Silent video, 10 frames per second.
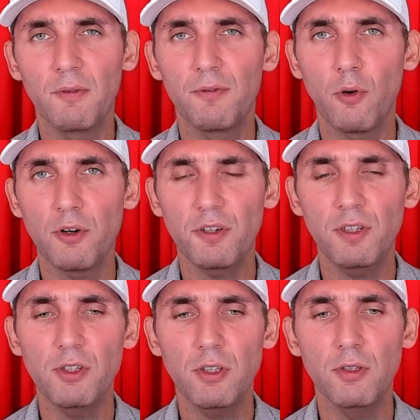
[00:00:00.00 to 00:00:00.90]
that forced
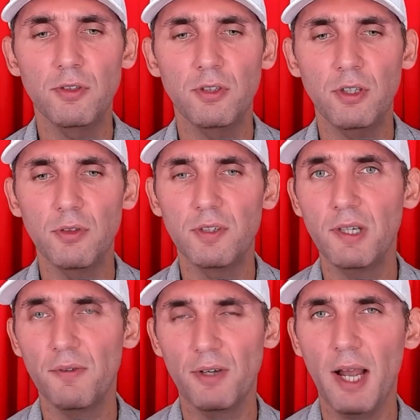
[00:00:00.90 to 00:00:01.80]
the Jews to use a
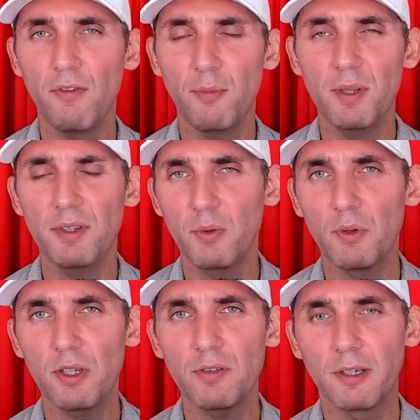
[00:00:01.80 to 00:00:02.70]
different alphabet than they
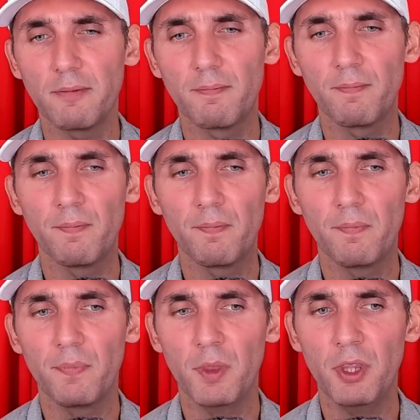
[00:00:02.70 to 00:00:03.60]
were using.
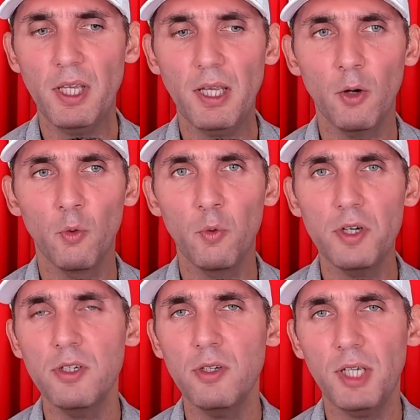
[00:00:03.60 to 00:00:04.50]
The
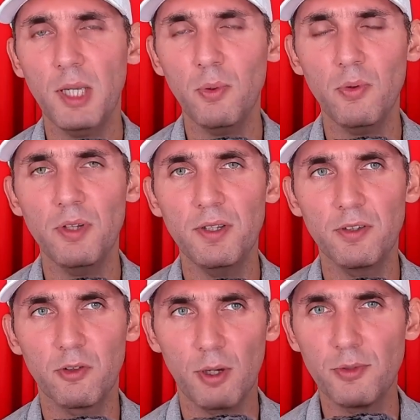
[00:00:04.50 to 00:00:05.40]
original Hebrew that
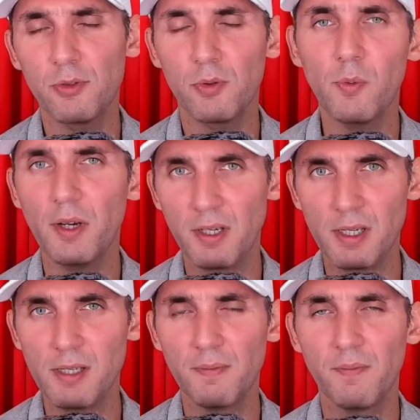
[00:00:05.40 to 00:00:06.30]
the scriptures were written
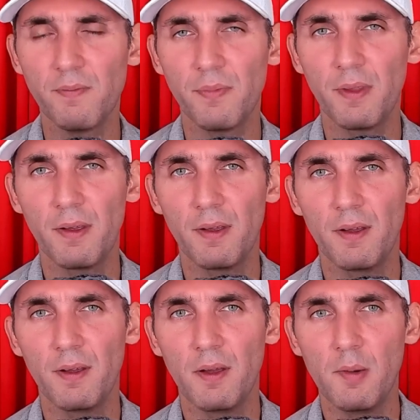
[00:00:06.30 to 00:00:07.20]
in
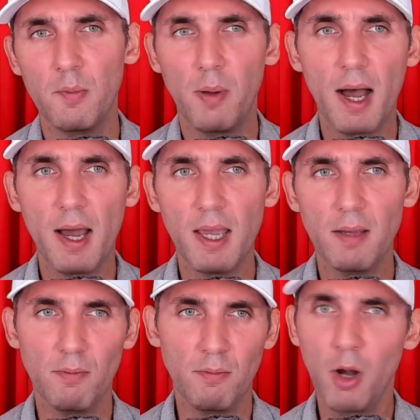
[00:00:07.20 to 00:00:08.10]

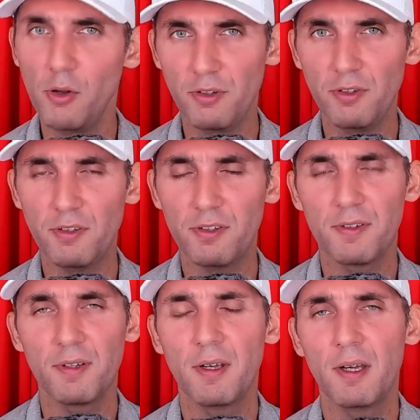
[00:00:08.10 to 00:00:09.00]
by
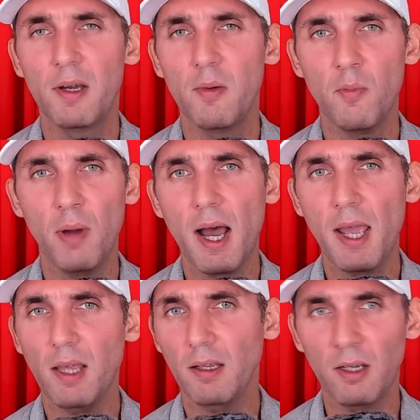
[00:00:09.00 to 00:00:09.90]
Moses,
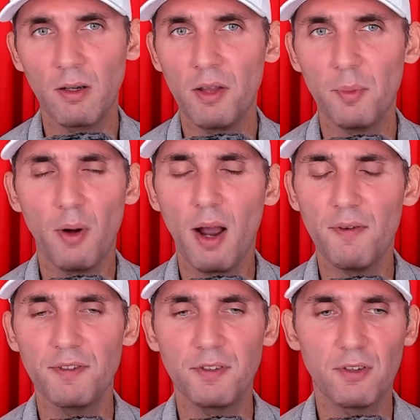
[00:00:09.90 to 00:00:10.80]
by other
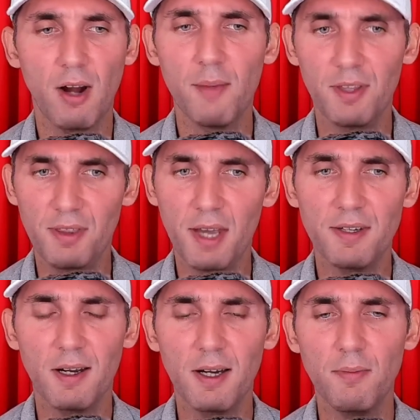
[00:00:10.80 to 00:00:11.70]
prophets and scribes at
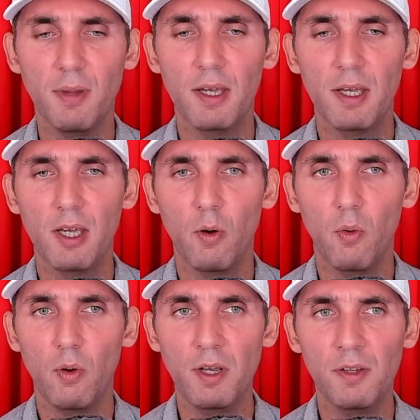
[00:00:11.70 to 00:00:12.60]
that time,
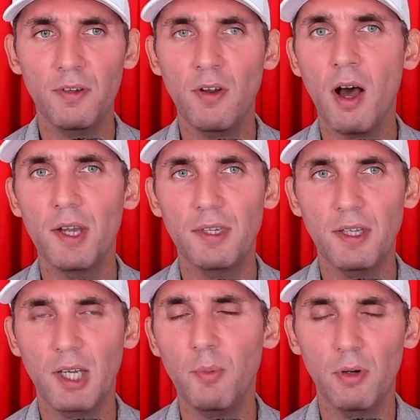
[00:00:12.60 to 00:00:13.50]
is not
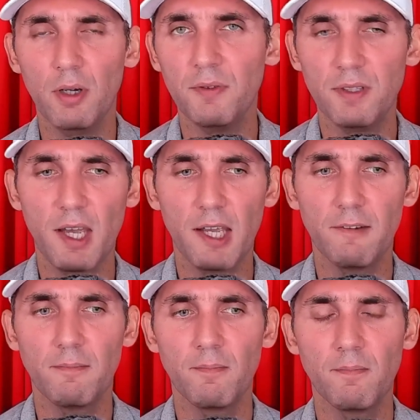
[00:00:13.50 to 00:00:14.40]
the Hebrew of
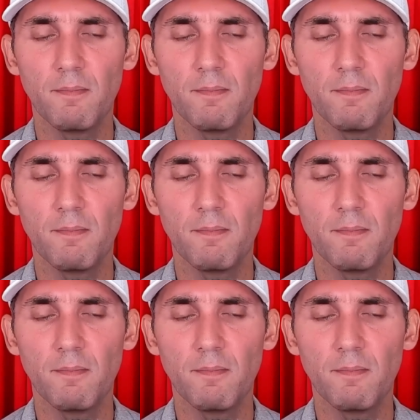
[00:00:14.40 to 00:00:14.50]
today.